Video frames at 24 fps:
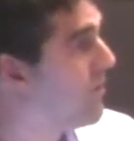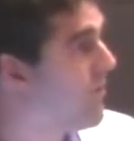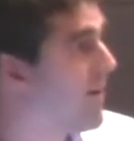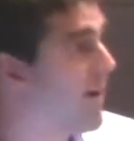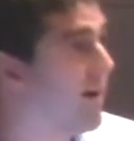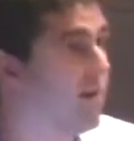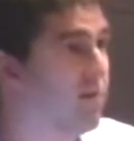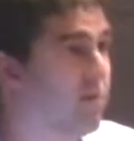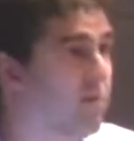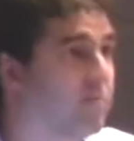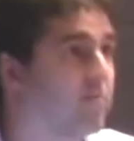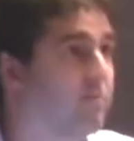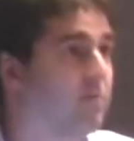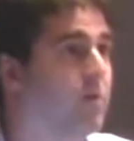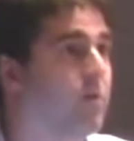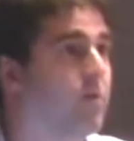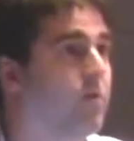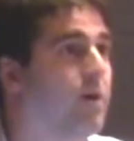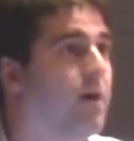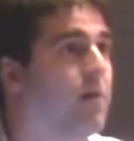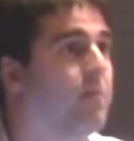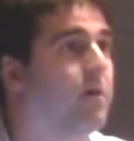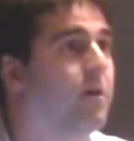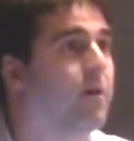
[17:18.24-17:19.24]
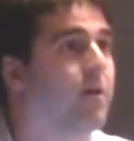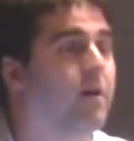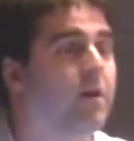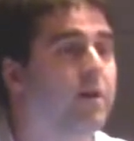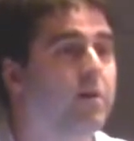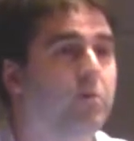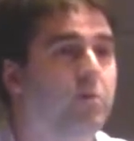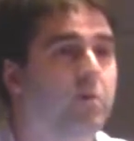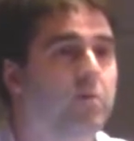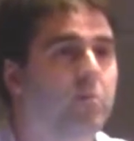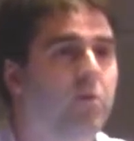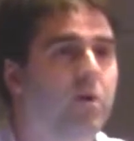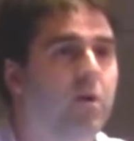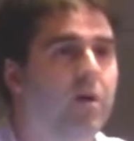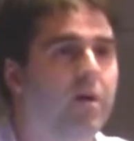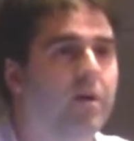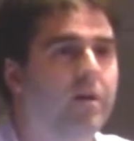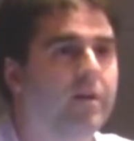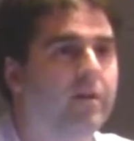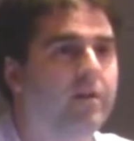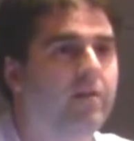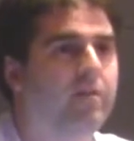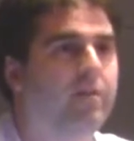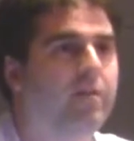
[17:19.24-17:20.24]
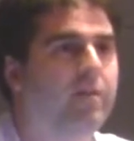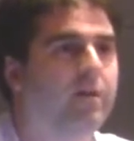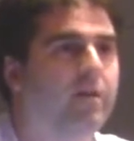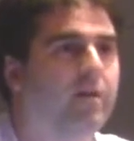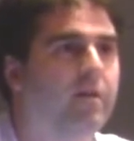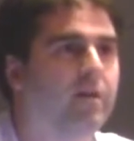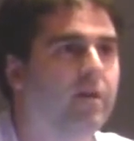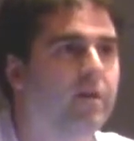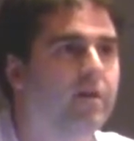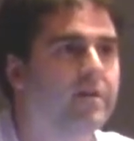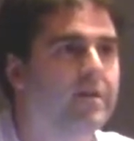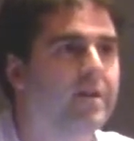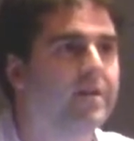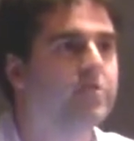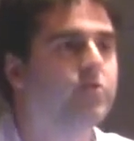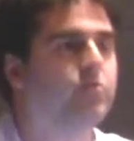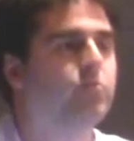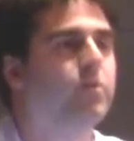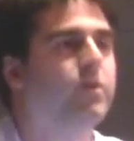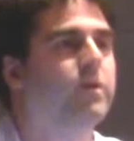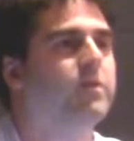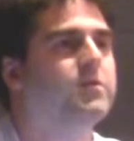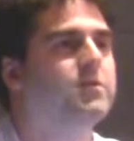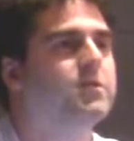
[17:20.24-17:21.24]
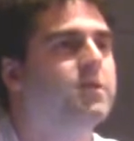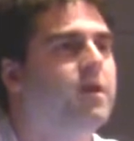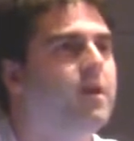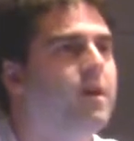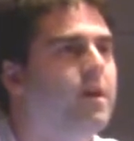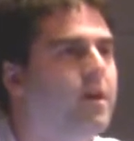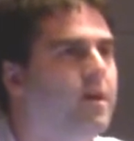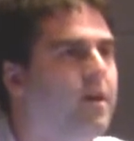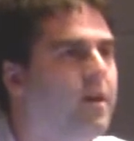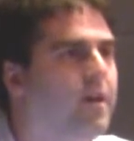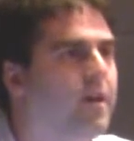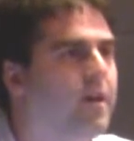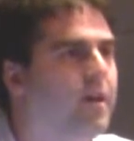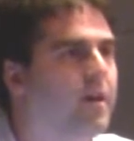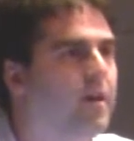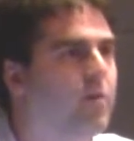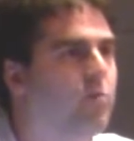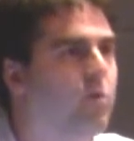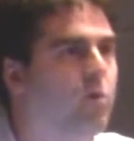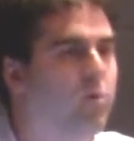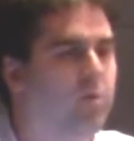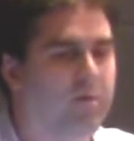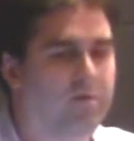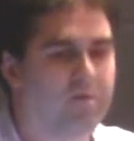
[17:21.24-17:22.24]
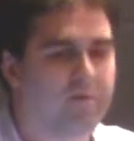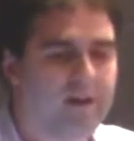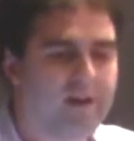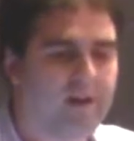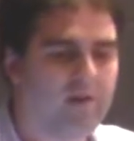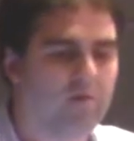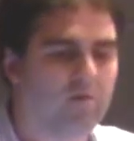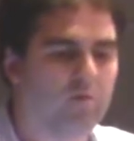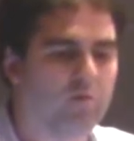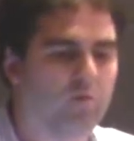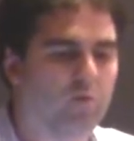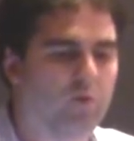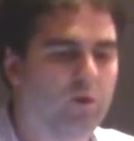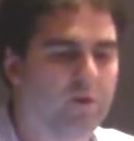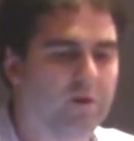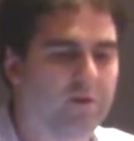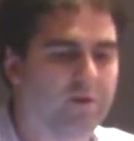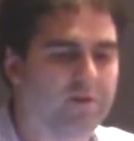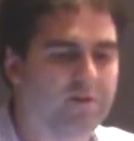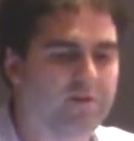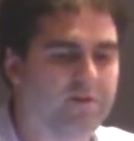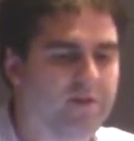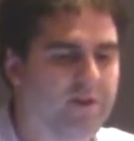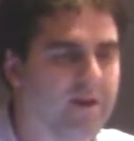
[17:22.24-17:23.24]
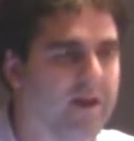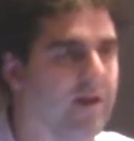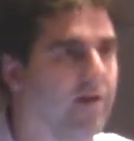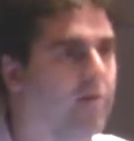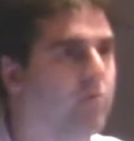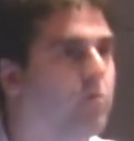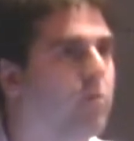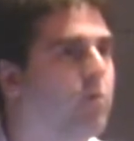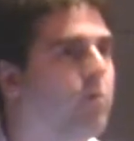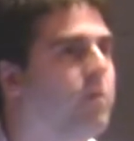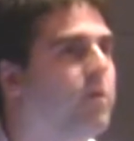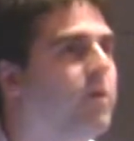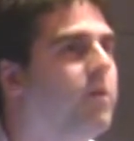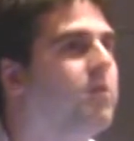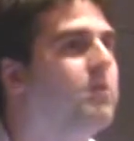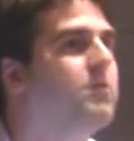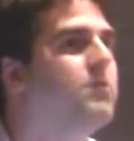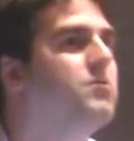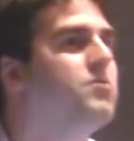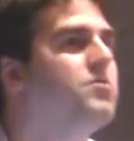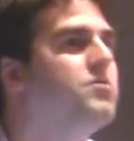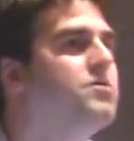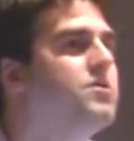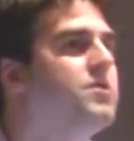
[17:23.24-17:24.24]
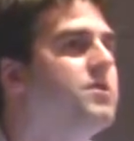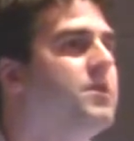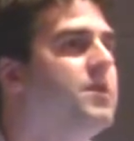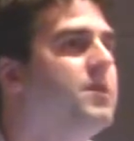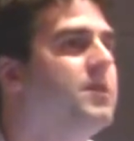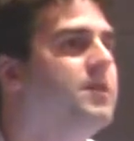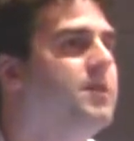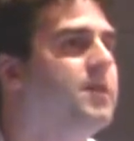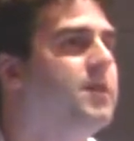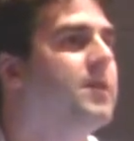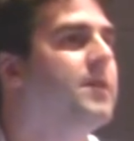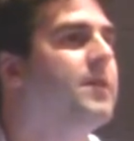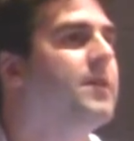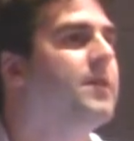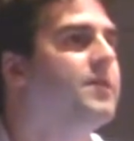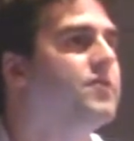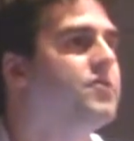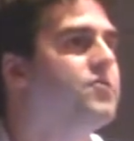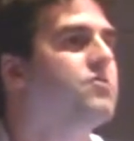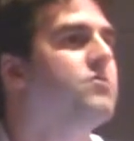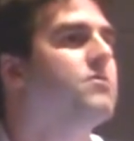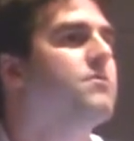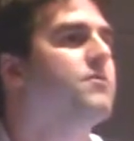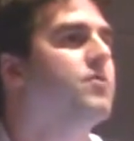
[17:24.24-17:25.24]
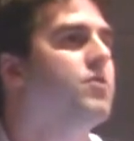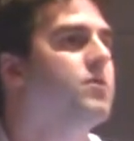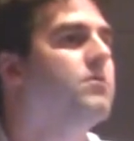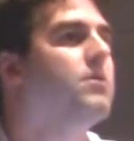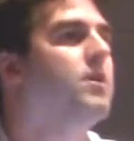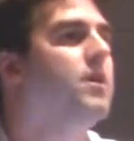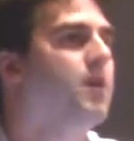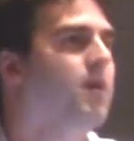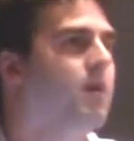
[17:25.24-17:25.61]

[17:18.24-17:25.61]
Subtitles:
found CodenomiCON, we brought in their test suites. And what we found was that when we used the DNS server